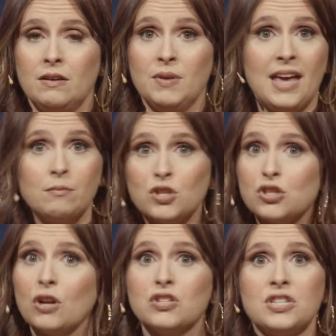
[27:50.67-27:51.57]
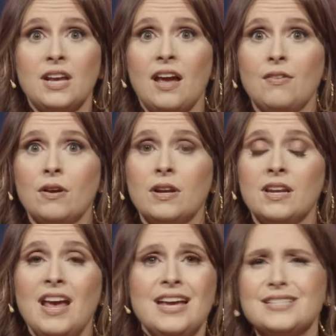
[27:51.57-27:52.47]
We came to church together,
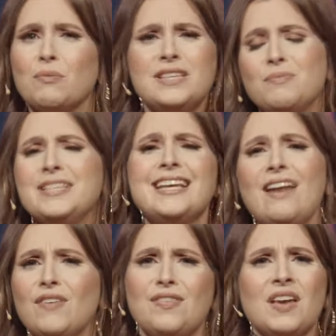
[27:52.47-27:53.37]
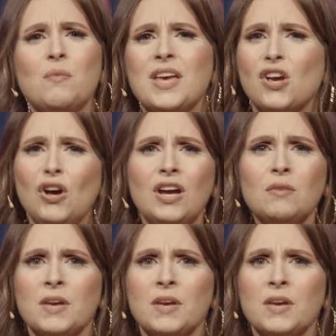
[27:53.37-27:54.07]
and he said, we did everything we could.